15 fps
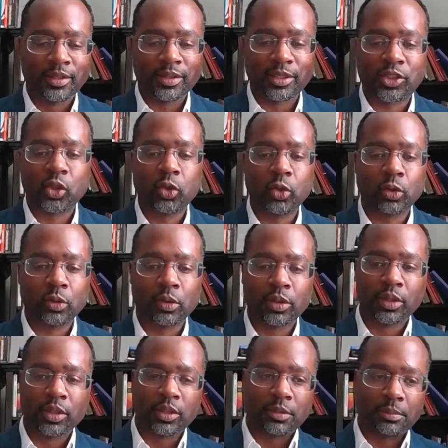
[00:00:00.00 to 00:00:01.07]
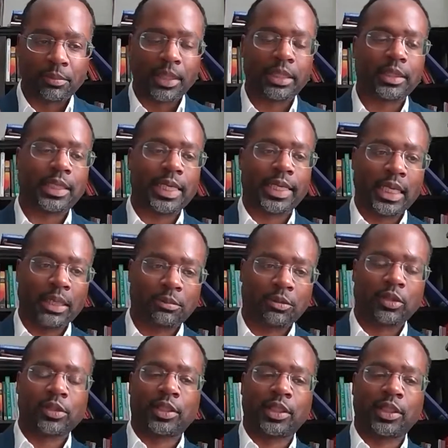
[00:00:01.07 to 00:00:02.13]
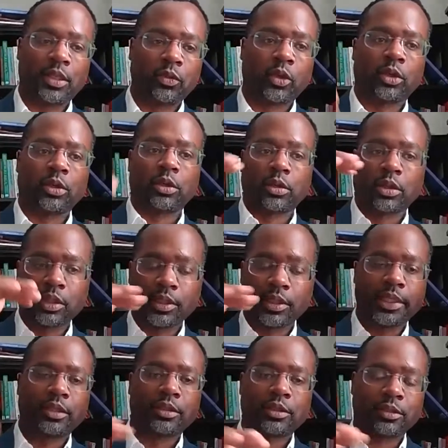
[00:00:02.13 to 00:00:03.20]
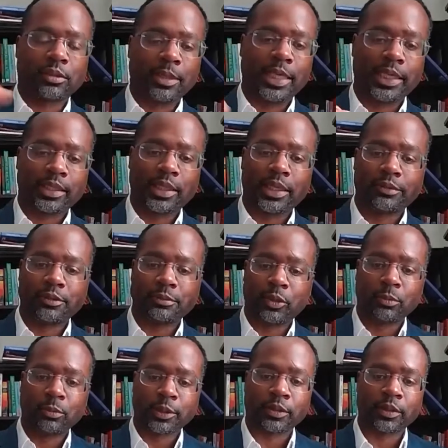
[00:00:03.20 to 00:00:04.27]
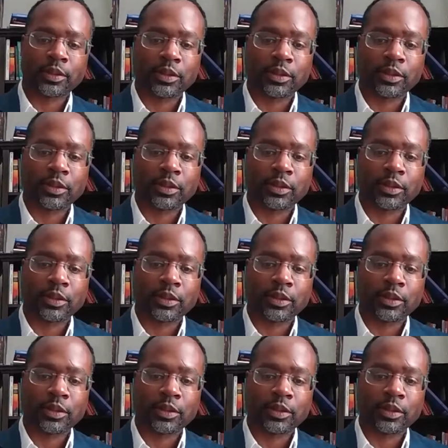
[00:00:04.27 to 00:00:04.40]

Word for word: the two men that I kept on seeing were the leaders of the Black Lives Movement.